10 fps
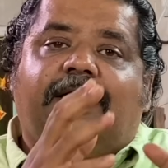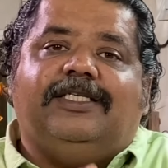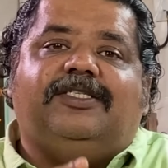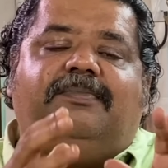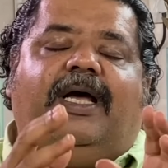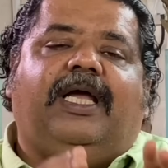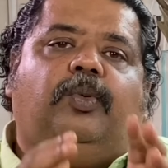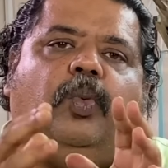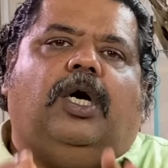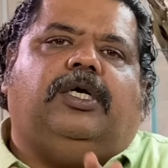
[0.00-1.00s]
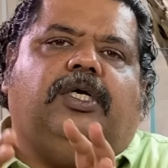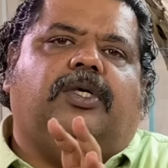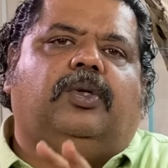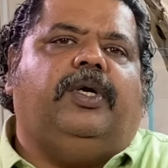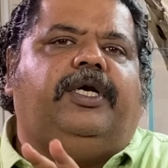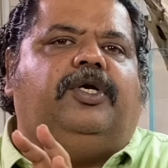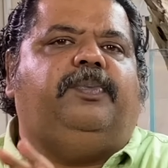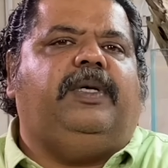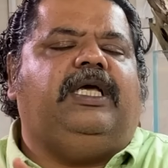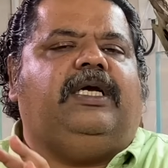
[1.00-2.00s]
Is my water going to
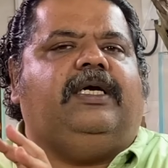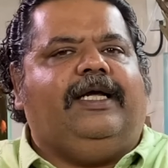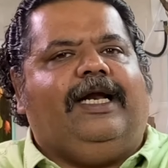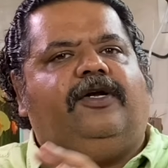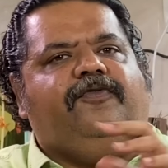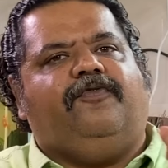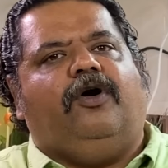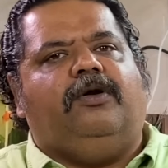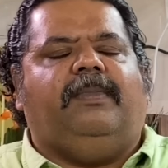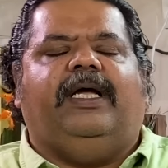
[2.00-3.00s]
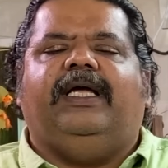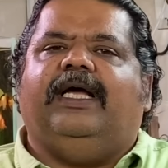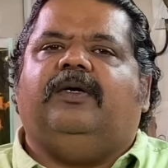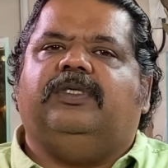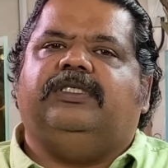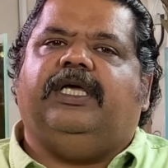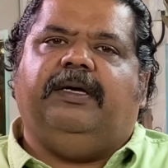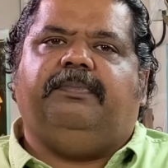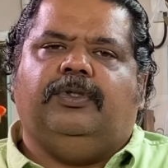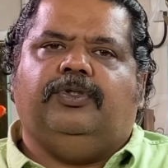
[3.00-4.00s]
be correct for my aquascape?